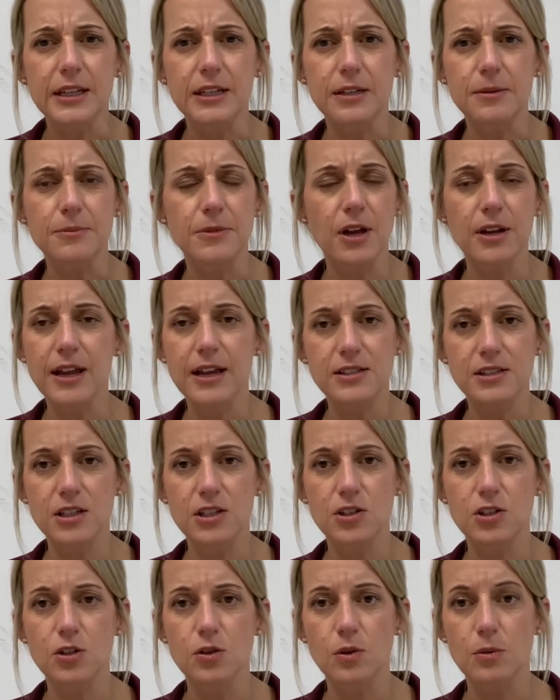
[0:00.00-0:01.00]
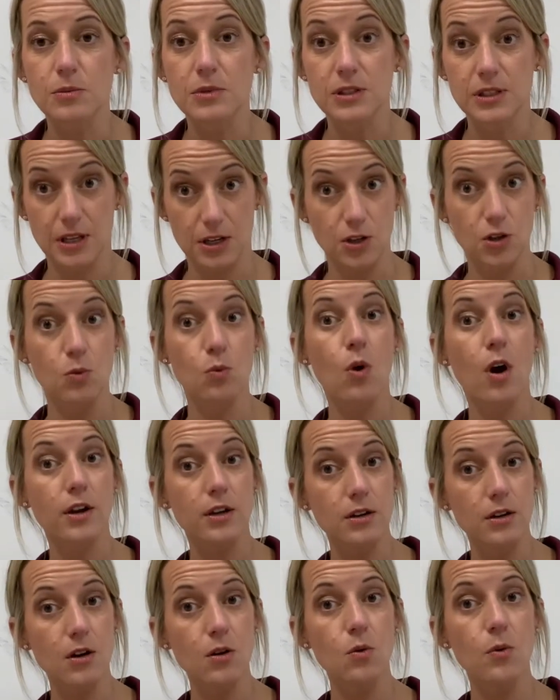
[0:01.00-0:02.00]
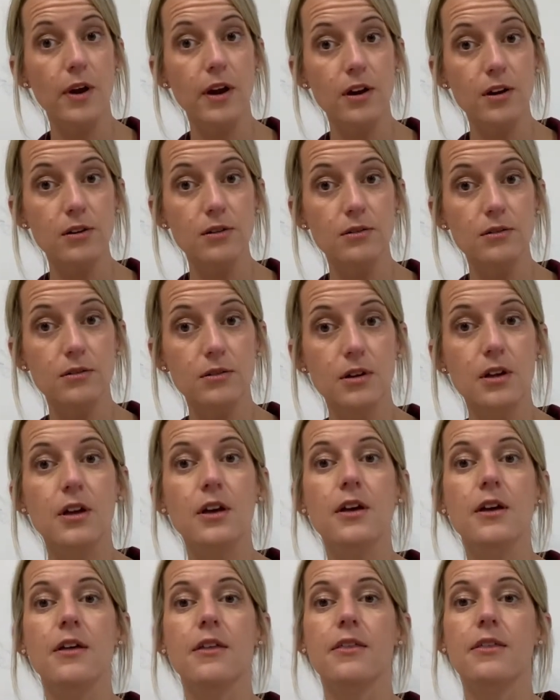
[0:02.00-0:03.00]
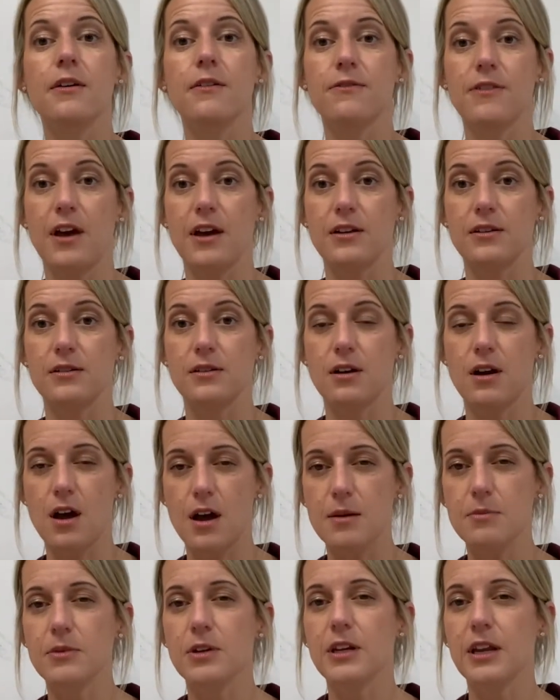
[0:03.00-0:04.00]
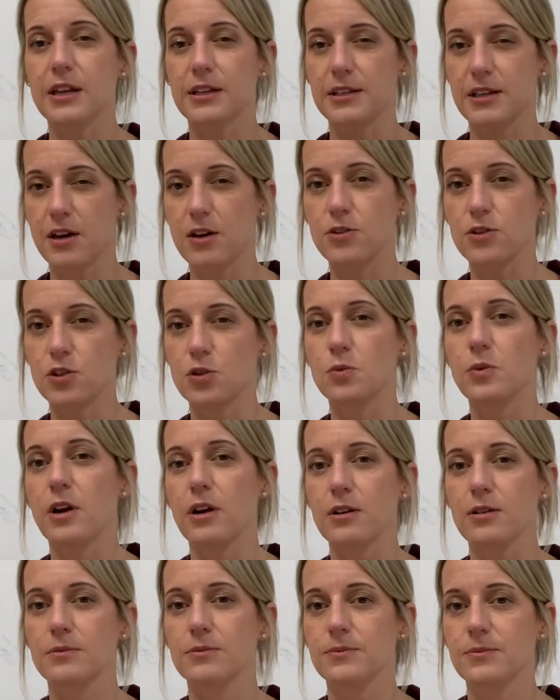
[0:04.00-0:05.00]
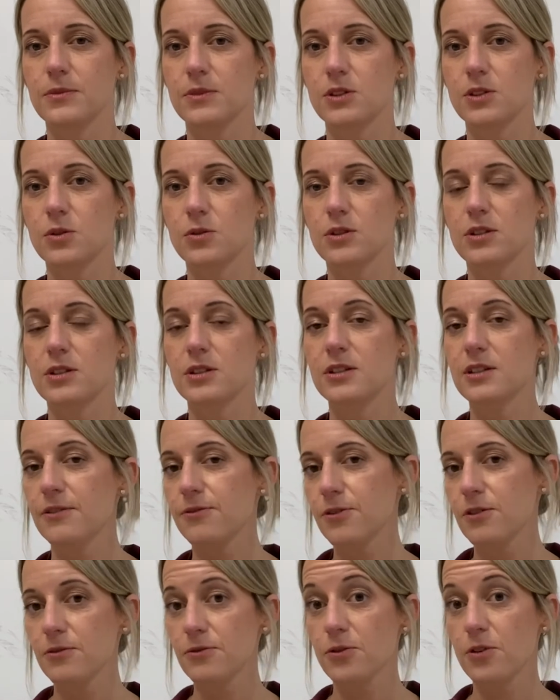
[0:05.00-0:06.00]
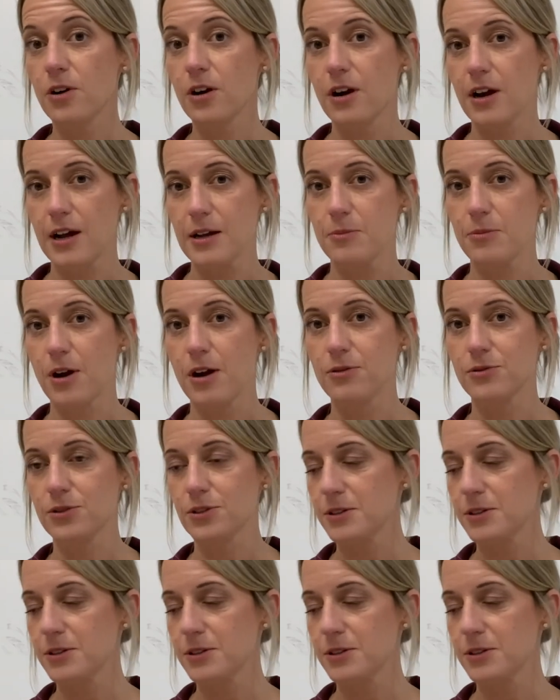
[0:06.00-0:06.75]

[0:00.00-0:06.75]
I'm not asking you. I'm just saying you want to know where? The vet. I'm going to tell you where. So it's different for our eyebrows.